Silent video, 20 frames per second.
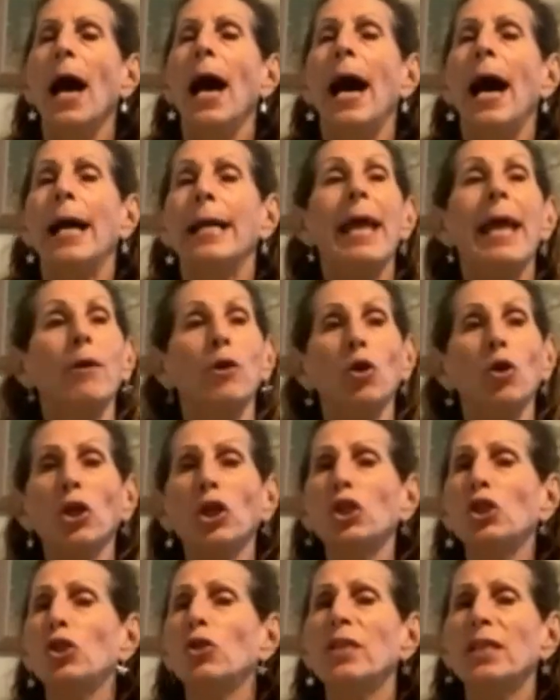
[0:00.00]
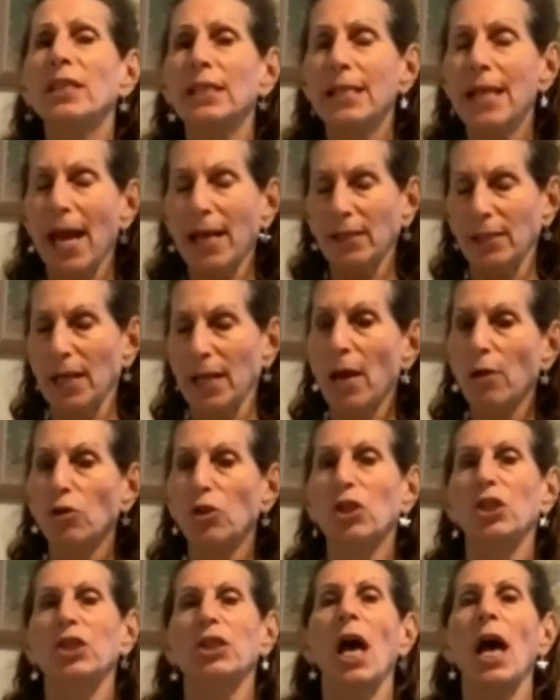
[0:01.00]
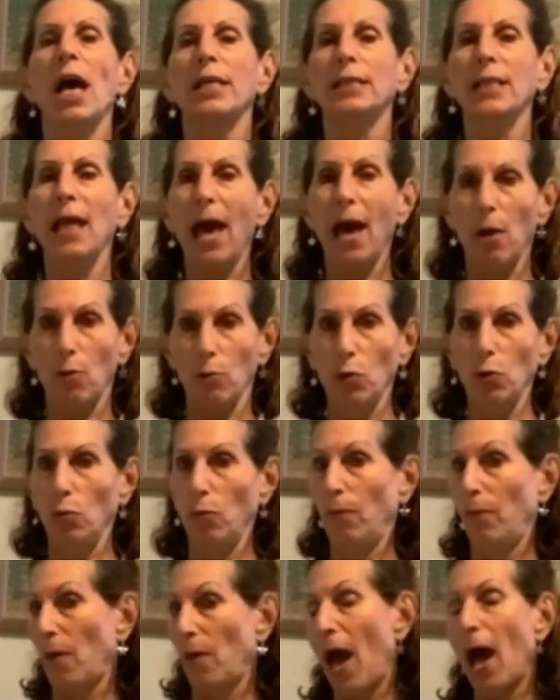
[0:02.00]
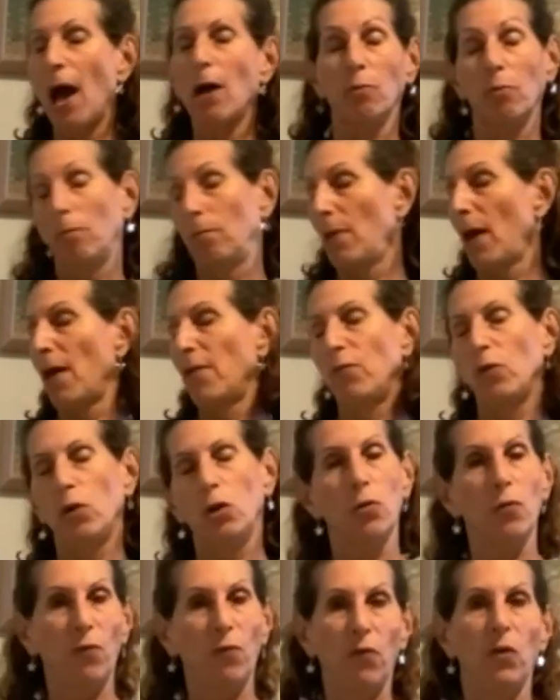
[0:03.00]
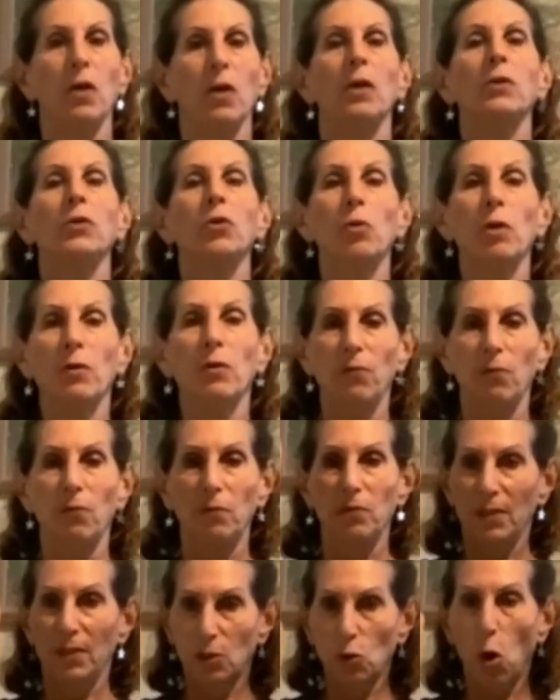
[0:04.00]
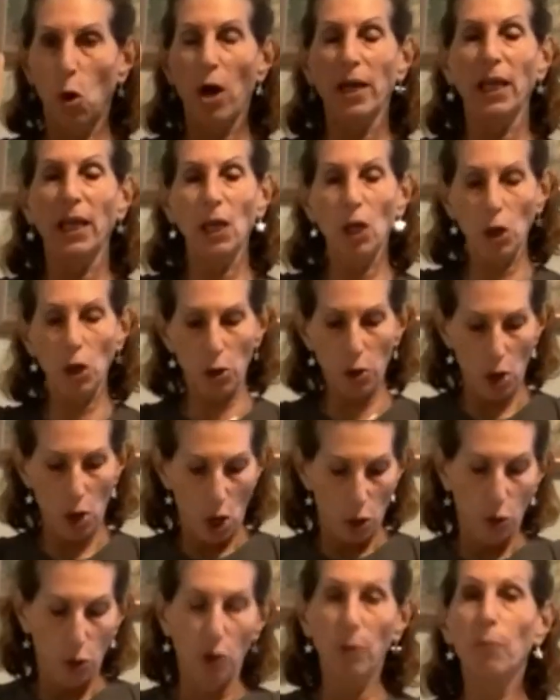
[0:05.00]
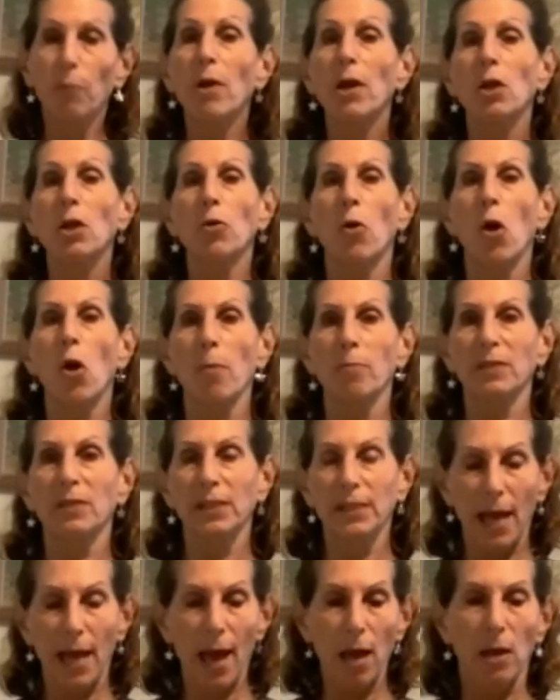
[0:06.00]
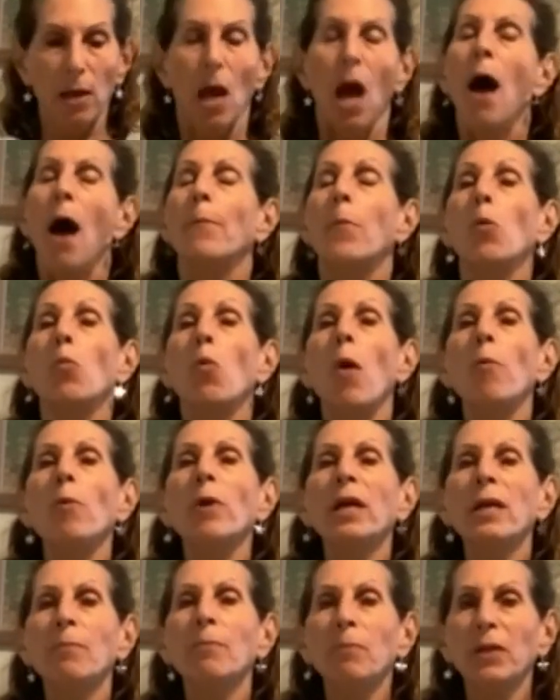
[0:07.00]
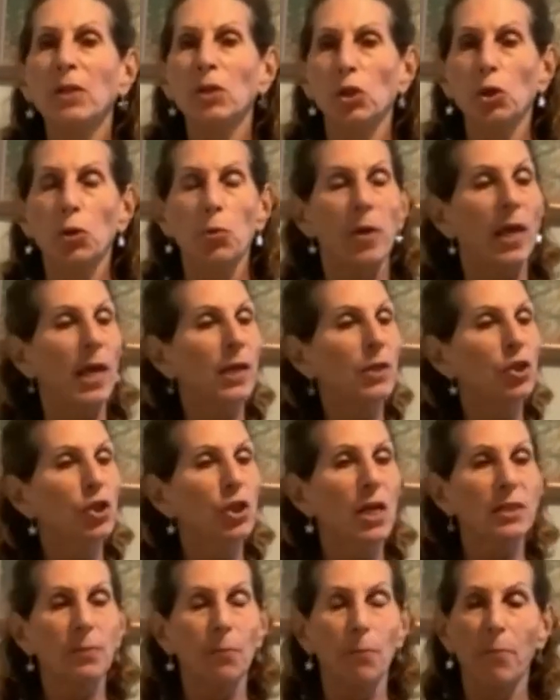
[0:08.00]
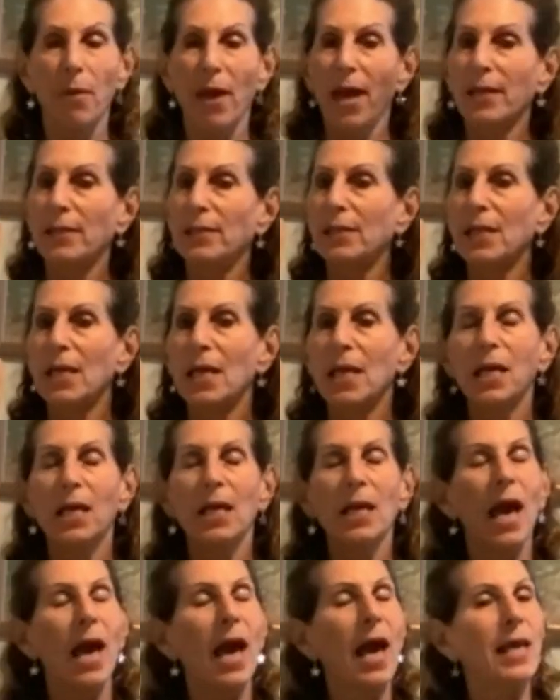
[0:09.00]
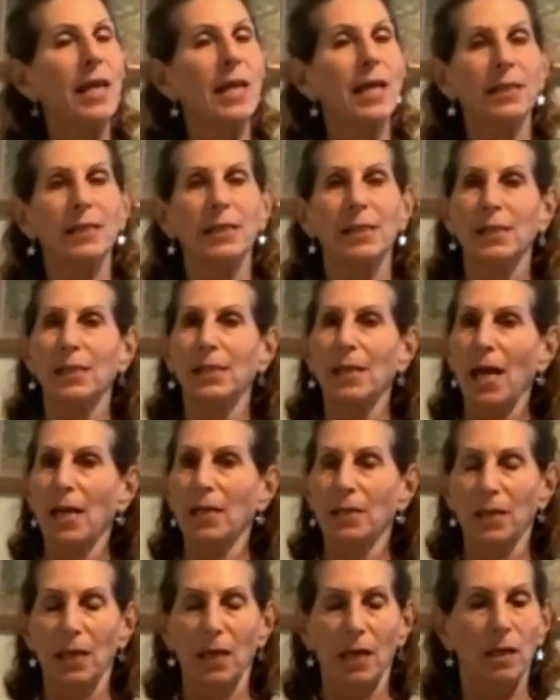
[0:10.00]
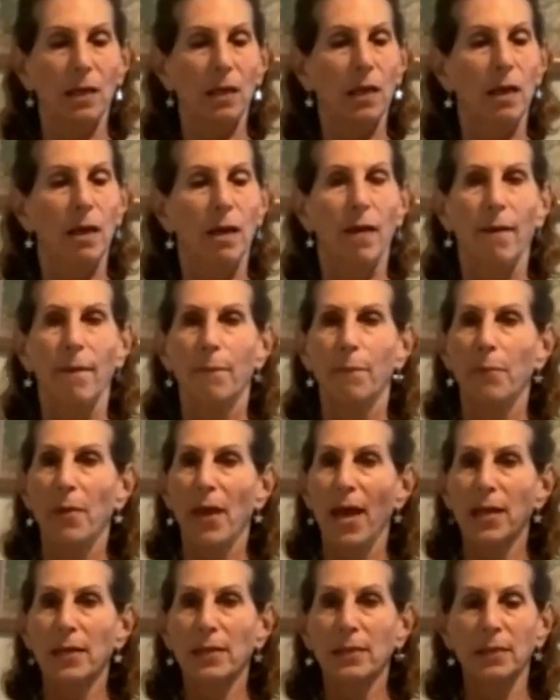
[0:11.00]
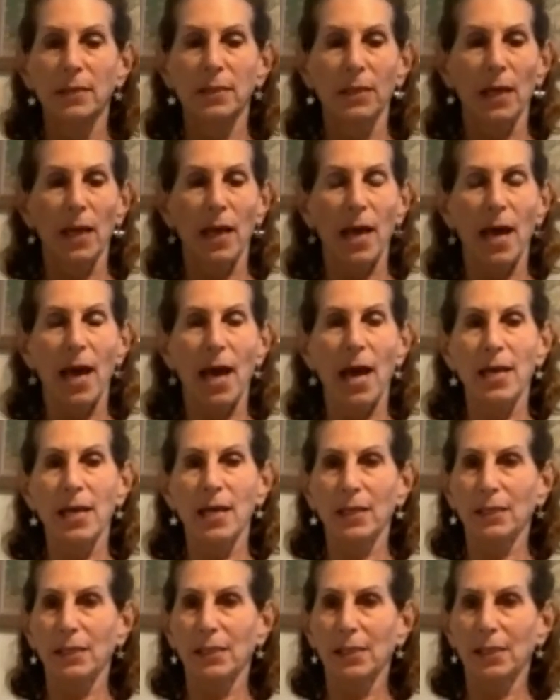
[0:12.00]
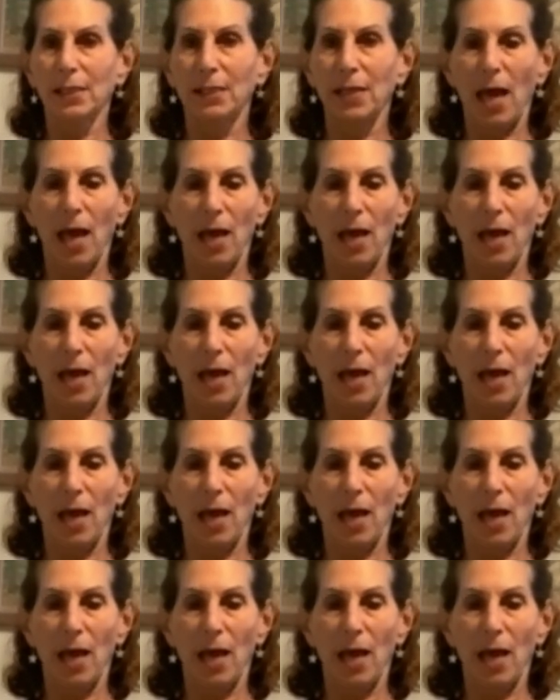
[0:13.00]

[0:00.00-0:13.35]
Now you could do this next exercise however you feel. You could start here, you can bring your arms down. But what we're going to be doing is just bending and extending. Bend and extend.